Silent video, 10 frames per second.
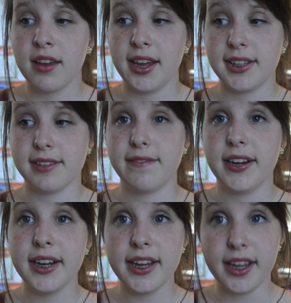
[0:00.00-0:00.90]
It's a
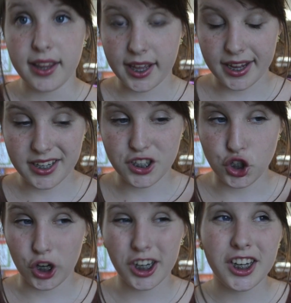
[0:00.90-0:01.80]
very like
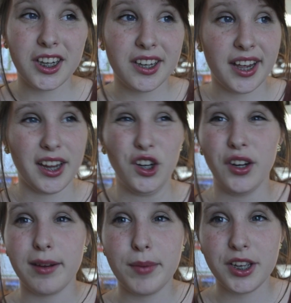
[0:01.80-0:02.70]
dark and
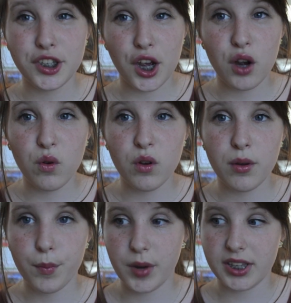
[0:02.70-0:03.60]
creepy show,
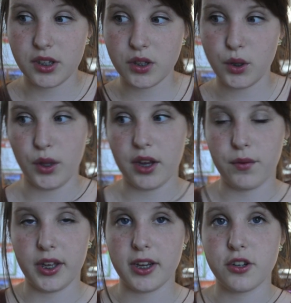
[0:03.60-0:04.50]
but it's also like
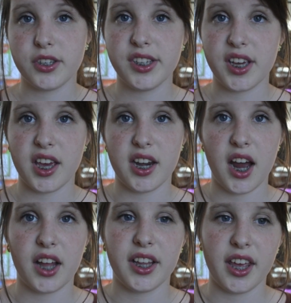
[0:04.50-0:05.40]
really interesting and
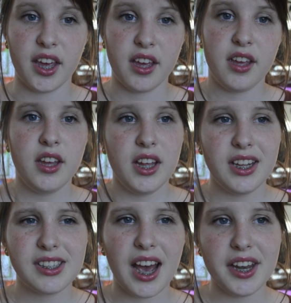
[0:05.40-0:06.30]
not like,
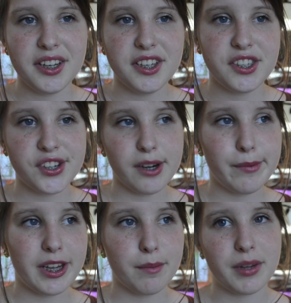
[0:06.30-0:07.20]
it's kind of
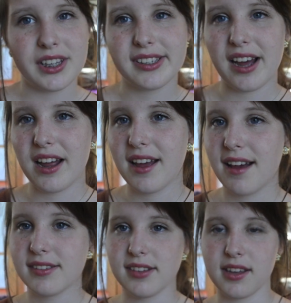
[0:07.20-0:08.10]
disturbing, but it's not
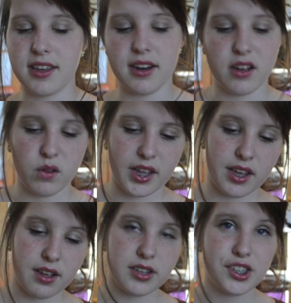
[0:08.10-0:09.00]
as like, you know, like
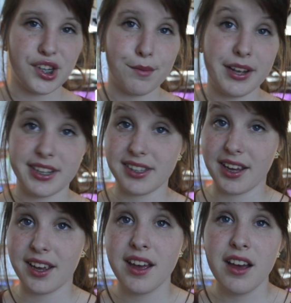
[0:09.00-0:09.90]
disturbing as
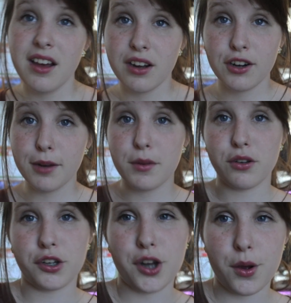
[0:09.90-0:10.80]
like criminal
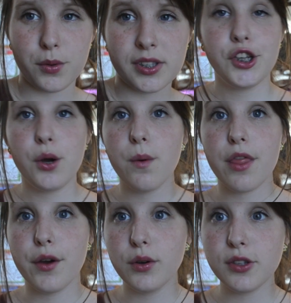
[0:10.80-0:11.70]
shows. So
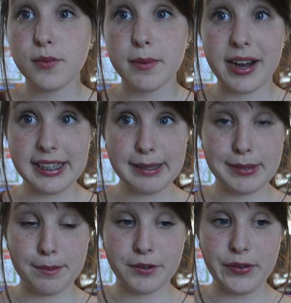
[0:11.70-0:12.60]
those were my
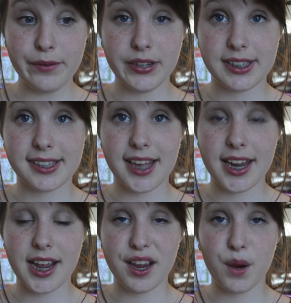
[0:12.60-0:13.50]
September favorites,
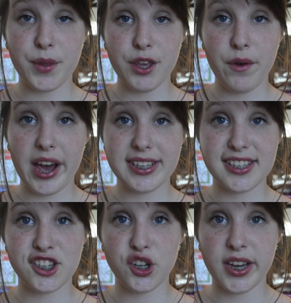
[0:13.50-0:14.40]
and I hope that you guys
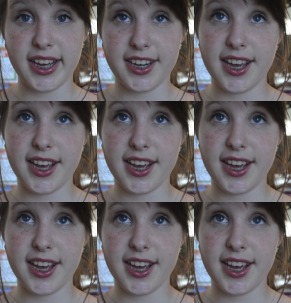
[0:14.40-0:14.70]
enjoyed.